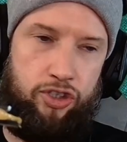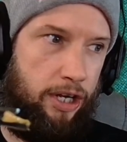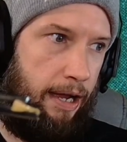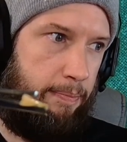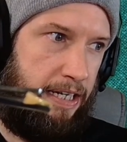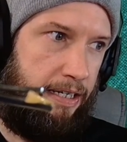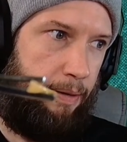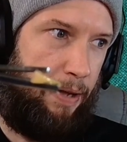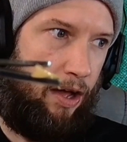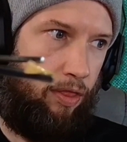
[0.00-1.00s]
I mean
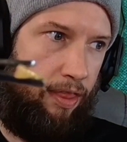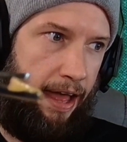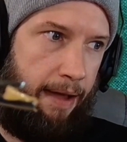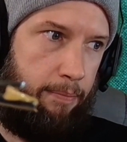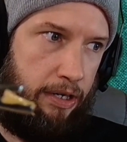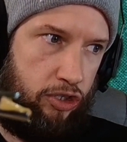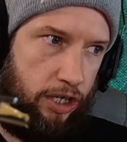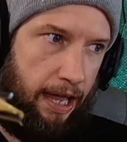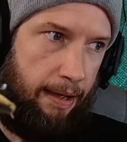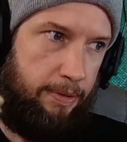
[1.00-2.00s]
about that much
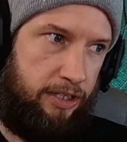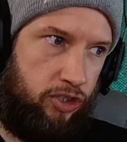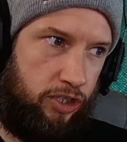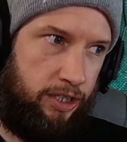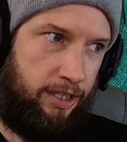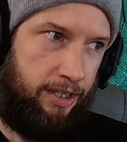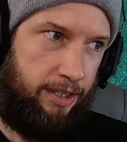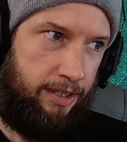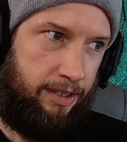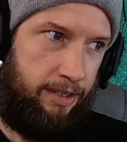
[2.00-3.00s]
cabbage.
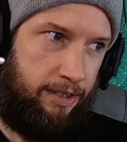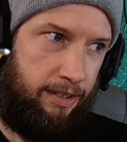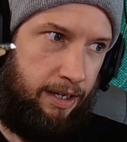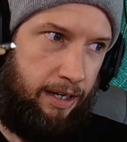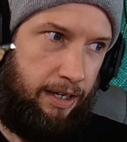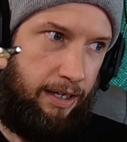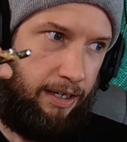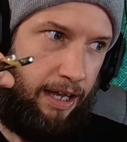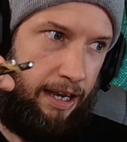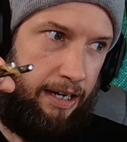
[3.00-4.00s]

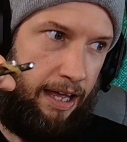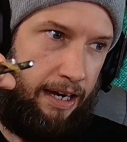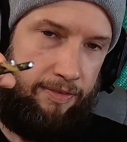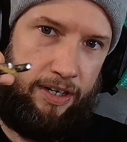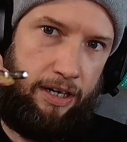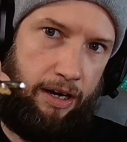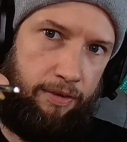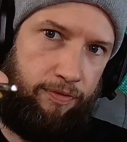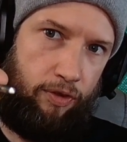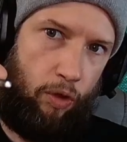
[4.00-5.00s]
Kind of not even enough
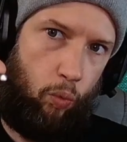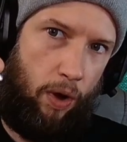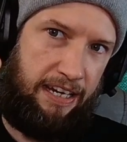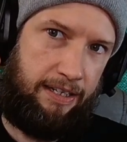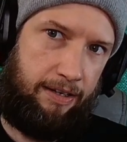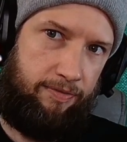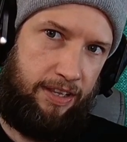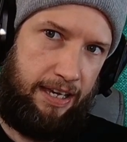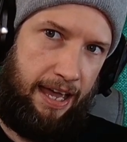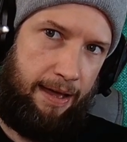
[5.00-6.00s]
for the weight of the
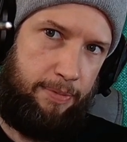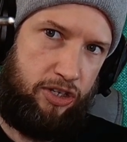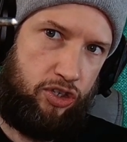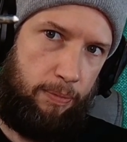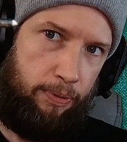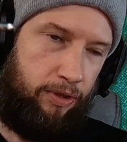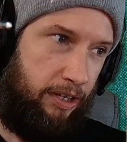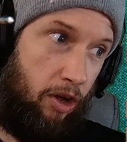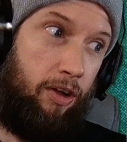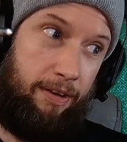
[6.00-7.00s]
cabbage to pull it.
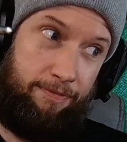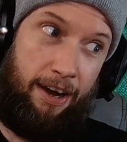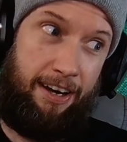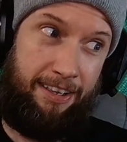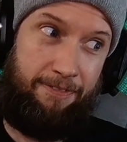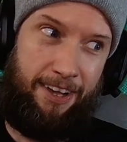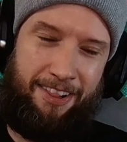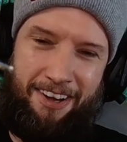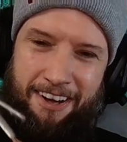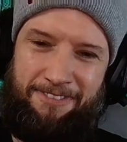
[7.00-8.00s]
Oh, it finally fell
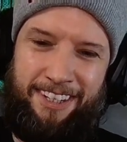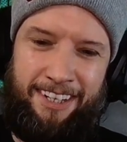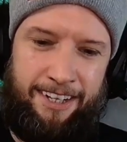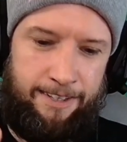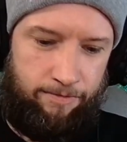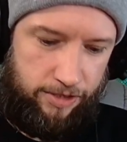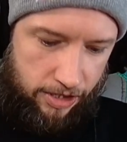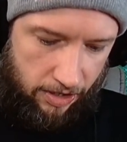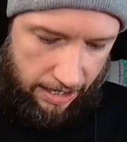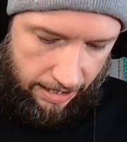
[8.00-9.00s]
off. So
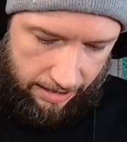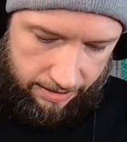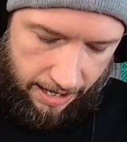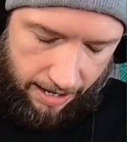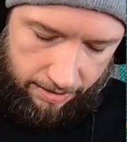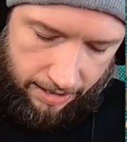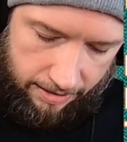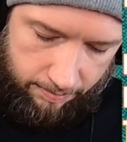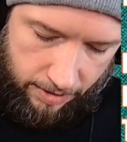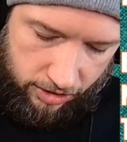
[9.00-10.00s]
yeah,
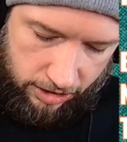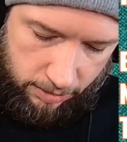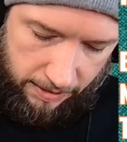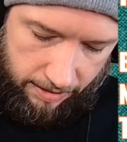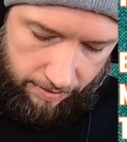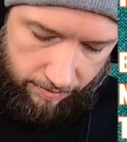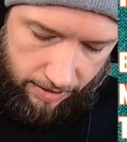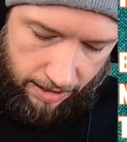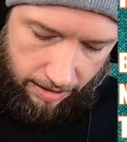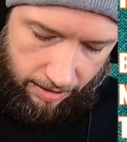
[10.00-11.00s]
not much to speak of
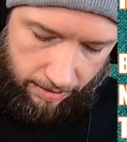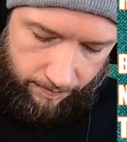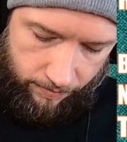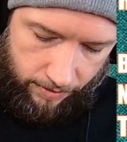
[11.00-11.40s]
there.